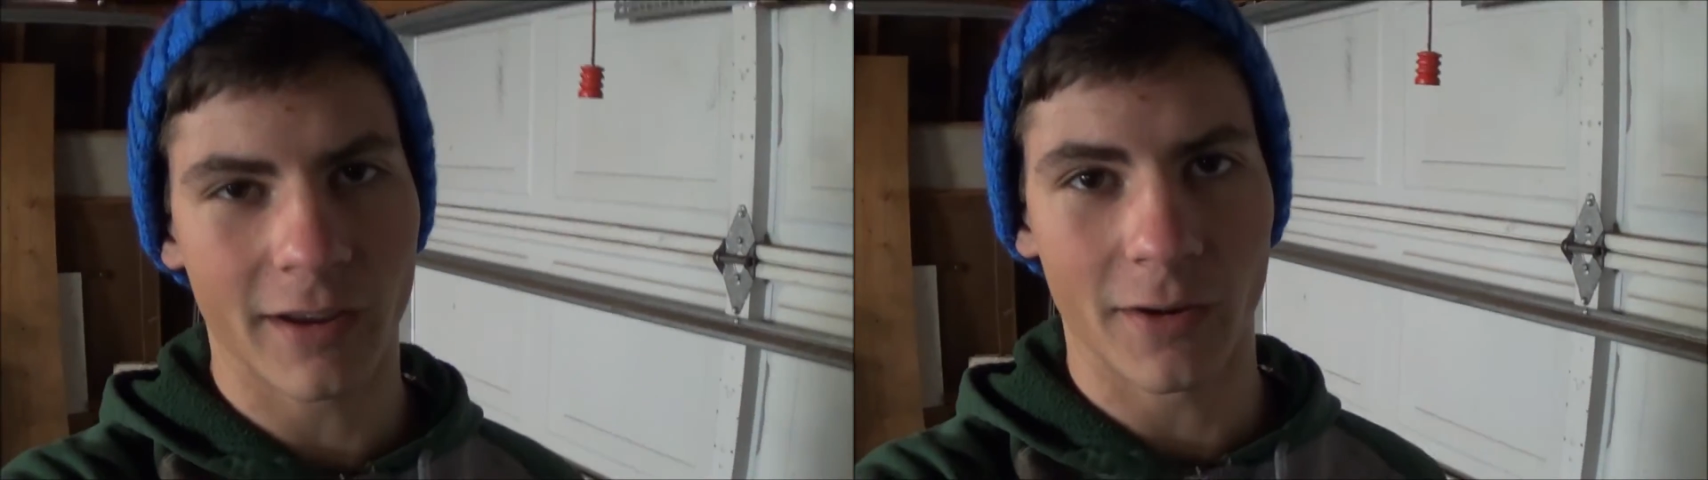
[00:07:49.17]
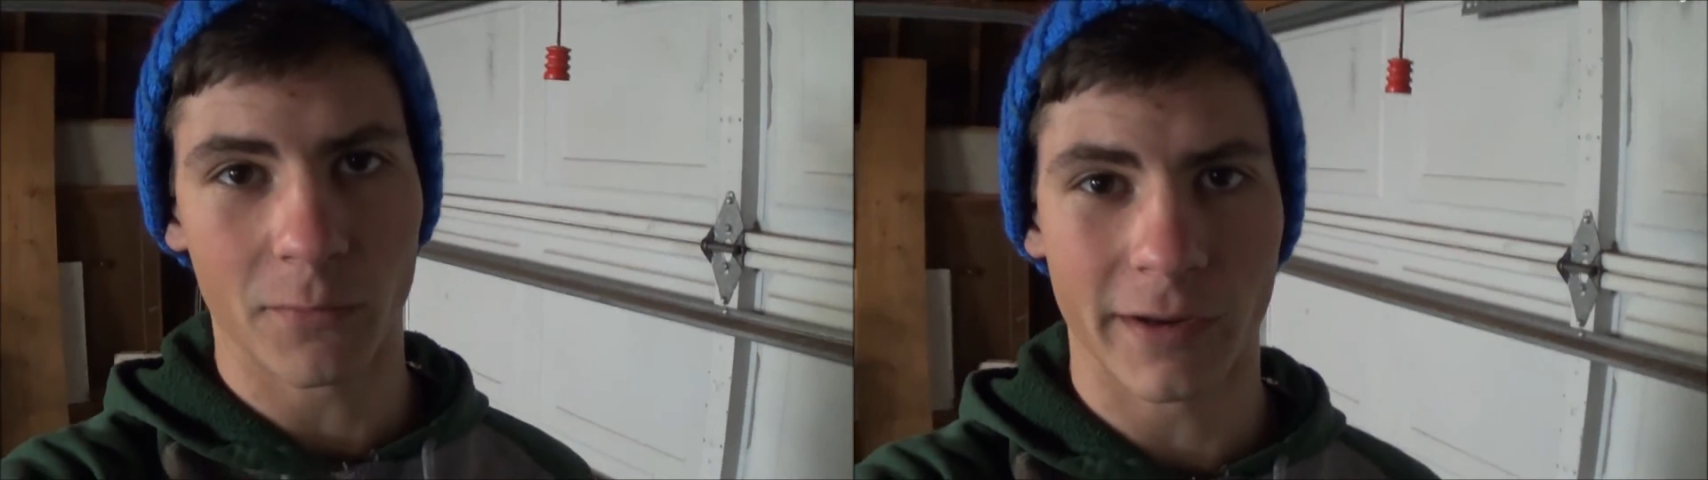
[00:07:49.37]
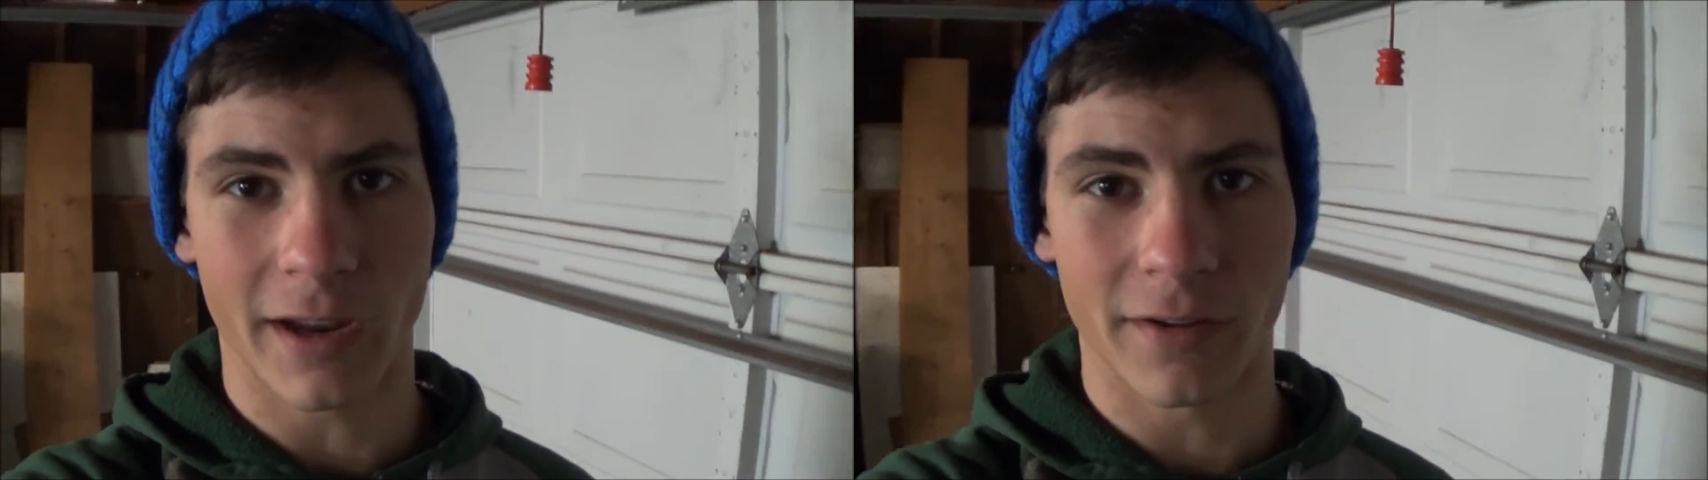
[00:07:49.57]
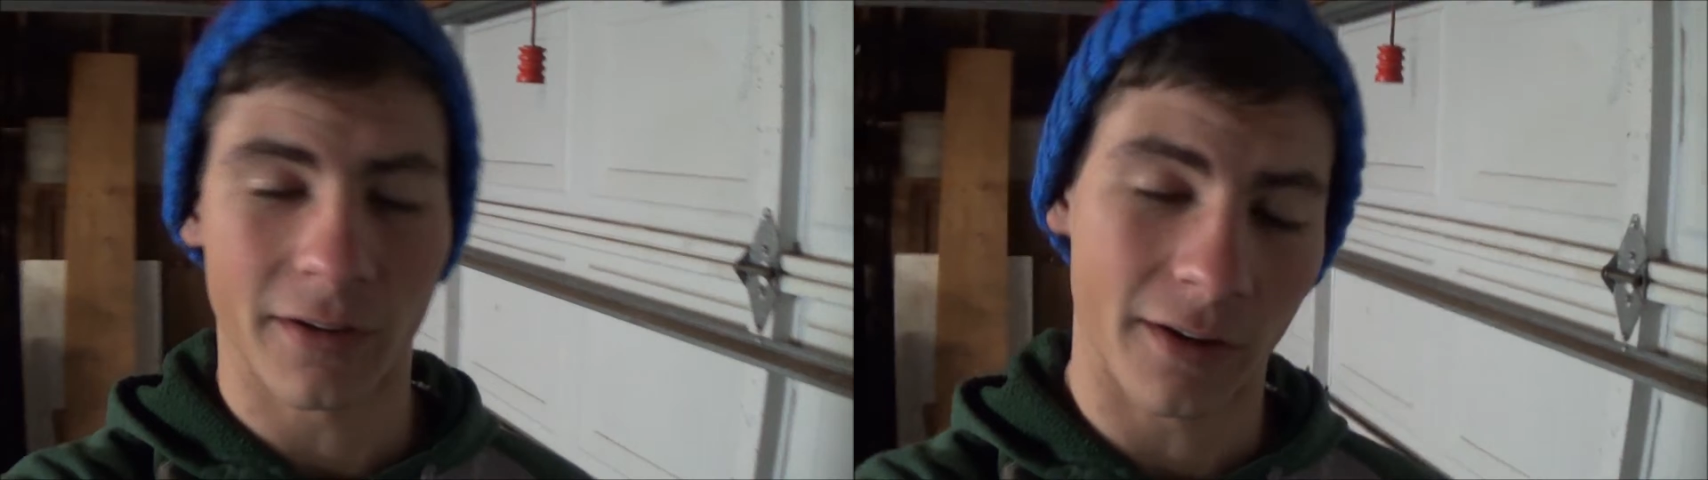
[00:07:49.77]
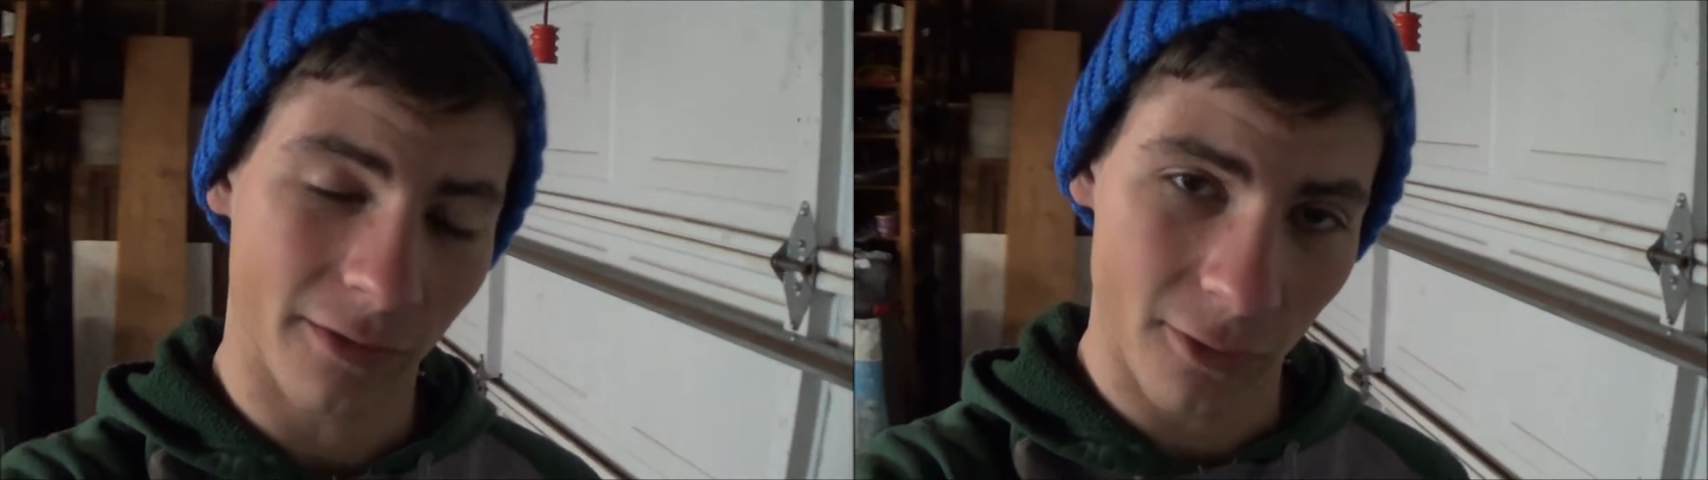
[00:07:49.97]
it went down
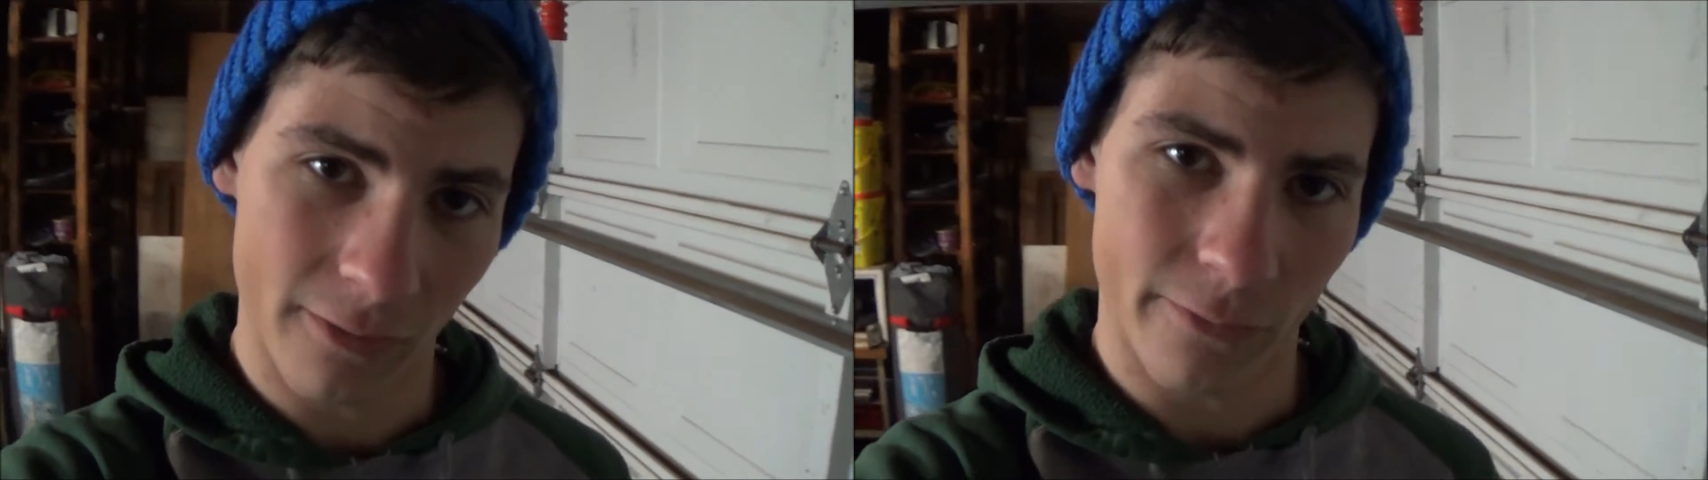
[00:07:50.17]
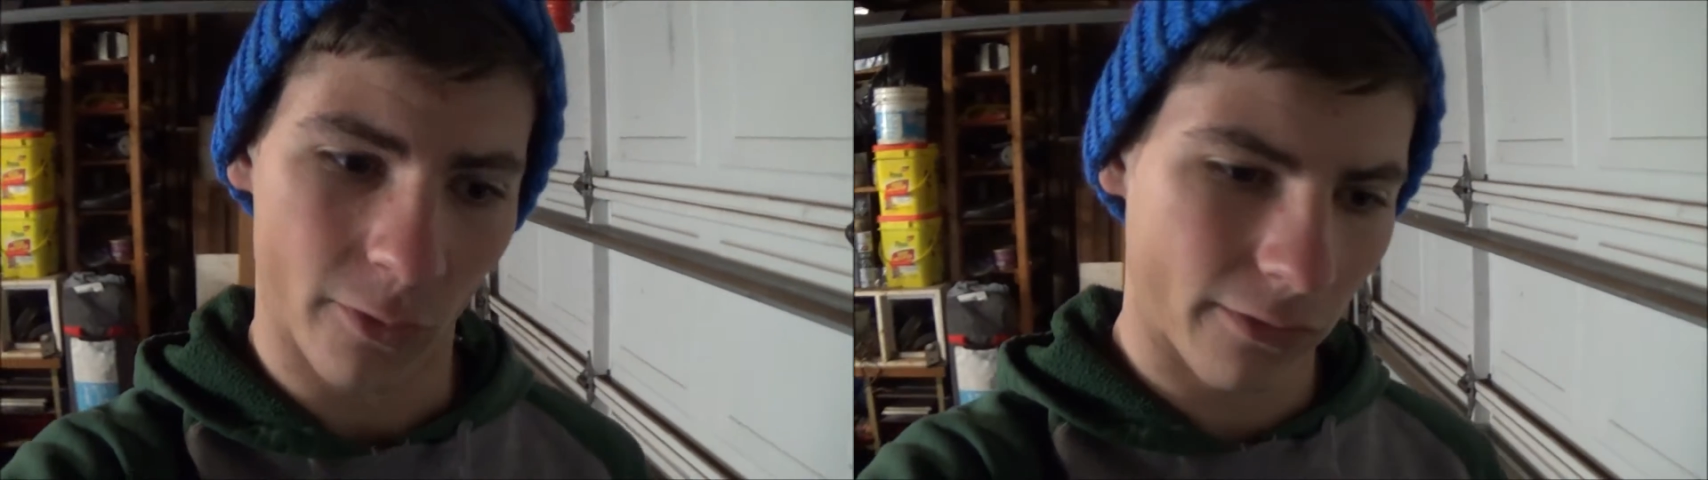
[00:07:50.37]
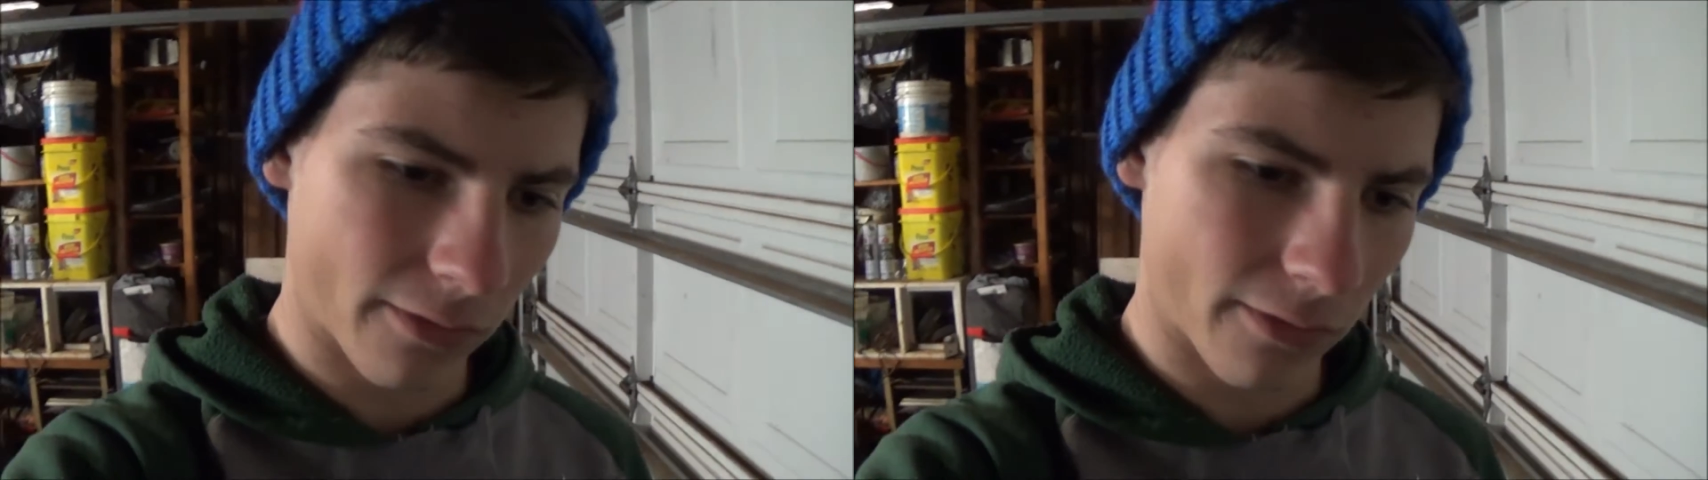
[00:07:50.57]
to 2 volts.